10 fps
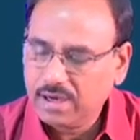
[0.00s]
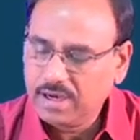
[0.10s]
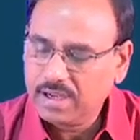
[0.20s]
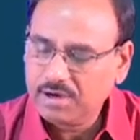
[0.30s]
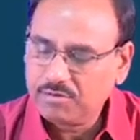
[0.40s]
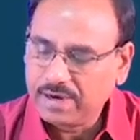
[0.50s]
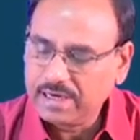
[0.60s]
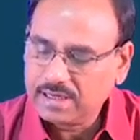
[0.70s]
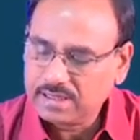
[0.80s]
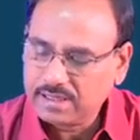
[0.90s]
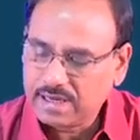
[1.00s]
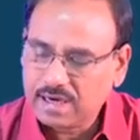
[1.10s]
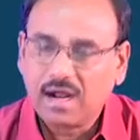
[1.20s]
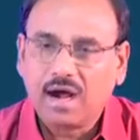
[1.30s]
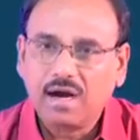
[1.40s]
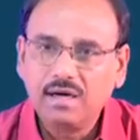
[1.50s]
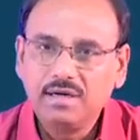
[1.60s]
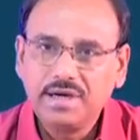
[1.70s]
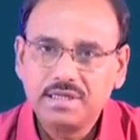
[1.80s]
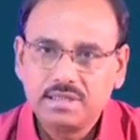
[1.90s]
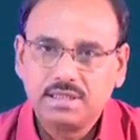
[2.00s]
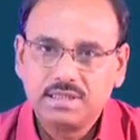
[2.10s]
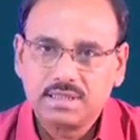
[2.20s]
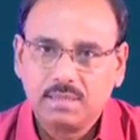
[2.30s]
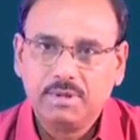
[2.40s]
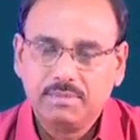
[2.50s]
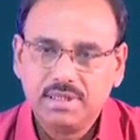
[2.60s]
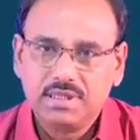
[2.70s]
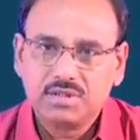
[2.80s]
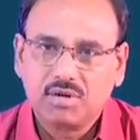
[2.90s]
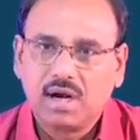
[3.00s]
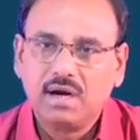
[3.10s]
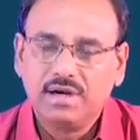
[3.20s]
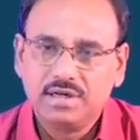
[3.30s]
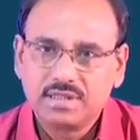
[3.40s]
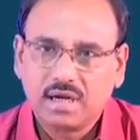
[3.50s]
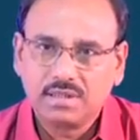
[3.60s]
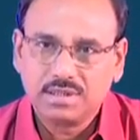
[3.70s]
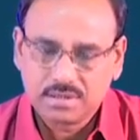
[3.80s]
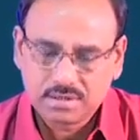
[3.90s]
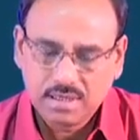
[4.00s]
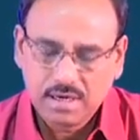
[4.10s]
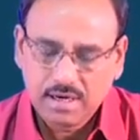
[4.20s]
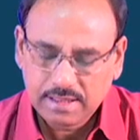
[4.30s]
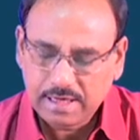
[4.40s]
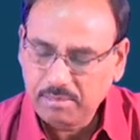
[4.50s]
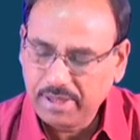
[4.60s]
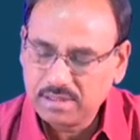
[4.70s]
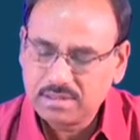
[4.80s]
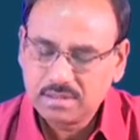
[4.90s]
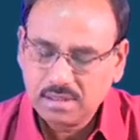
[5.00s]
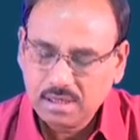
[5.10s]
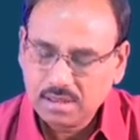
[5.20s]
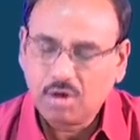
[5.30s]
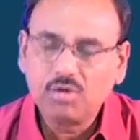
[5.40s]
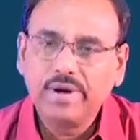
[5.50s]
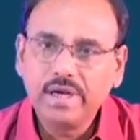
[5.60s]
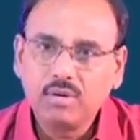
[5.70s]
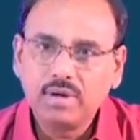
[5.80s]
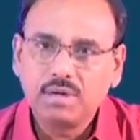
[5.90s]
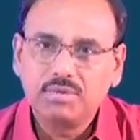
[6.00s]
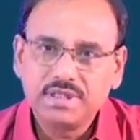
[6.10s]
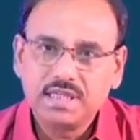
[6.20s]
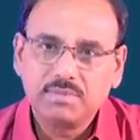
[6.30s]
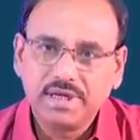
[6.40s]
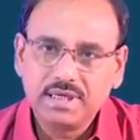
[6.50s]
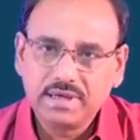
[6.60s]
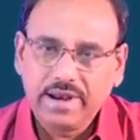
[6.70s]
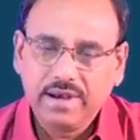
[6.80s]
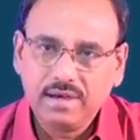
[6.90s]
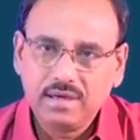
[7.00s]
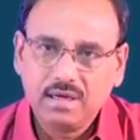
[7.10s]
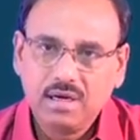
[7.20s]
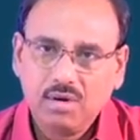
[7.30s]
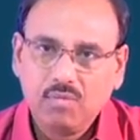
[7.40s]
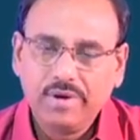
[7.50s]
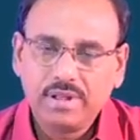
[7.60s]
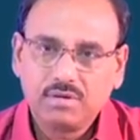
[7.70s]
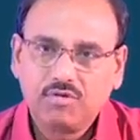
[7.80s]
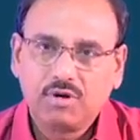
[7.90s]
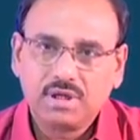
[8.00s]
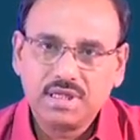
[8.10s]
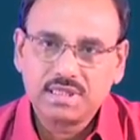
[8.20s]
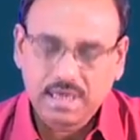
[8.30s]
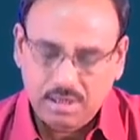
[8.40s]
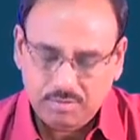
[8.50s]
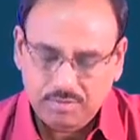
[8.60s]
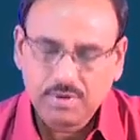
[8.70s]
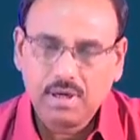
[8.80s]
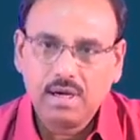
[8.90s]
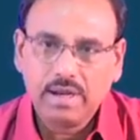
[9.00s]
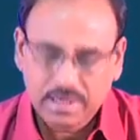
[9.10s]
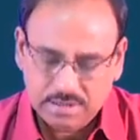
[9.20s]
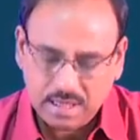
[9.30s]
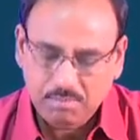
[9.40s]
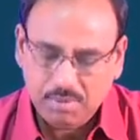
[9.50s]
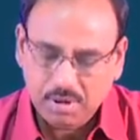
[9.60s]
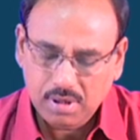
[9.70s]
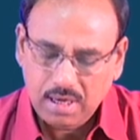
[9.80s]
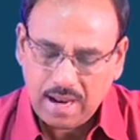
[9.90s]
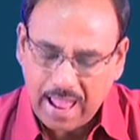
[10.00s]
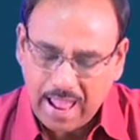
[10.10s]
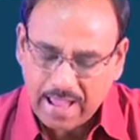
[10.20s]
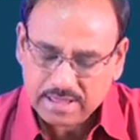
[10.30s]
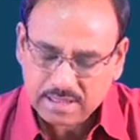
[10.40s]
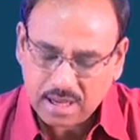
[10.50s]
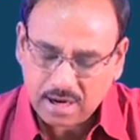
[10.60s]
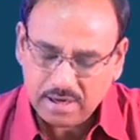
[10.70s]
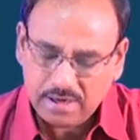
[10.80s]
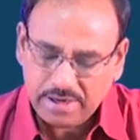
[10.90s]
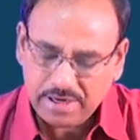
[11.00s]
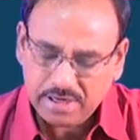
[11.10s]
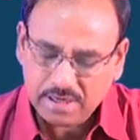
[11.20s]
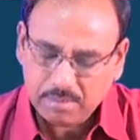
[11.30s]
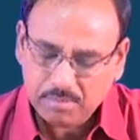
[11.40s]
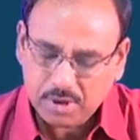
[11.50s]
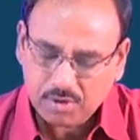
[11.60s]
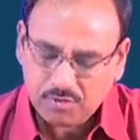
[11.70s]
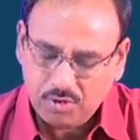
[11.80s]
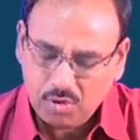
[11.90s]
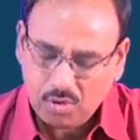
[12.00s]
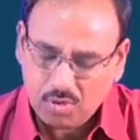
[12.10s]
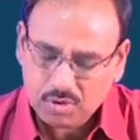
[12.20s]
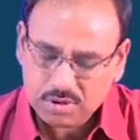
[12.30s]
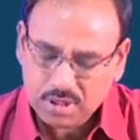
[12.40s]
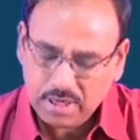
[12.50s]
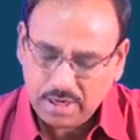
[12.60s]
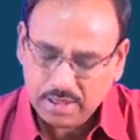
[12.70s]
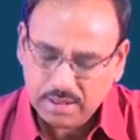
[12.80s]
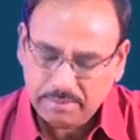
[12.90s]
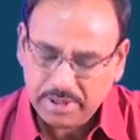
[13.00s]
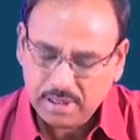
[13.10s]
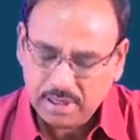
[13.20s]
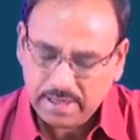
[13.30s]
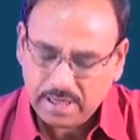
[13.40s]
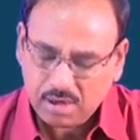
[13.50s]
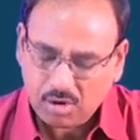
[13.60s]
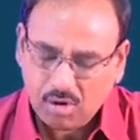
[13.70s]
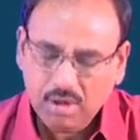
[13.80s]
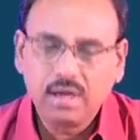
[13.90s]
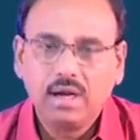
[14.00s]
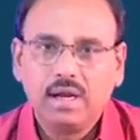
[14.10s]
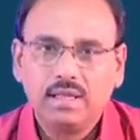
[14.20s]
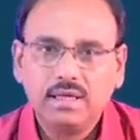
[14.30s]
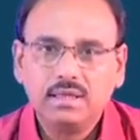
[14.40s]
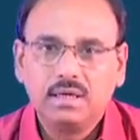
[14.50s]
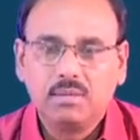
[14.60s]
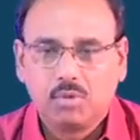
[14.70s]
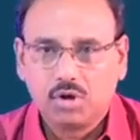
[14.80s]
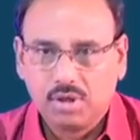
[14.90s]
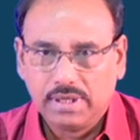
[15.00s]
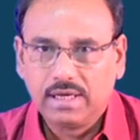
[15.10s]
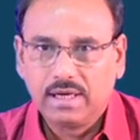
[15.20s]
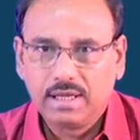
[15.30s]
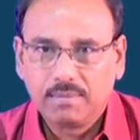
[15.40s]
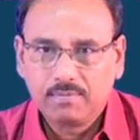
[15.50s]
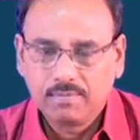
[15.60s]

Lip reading: Here you find that there are 100 such sub images or 100 structures. That means the autoencoder which has been trained with for this kind of example has 100 number of nodes in the middle layer or in the bottleneck layer,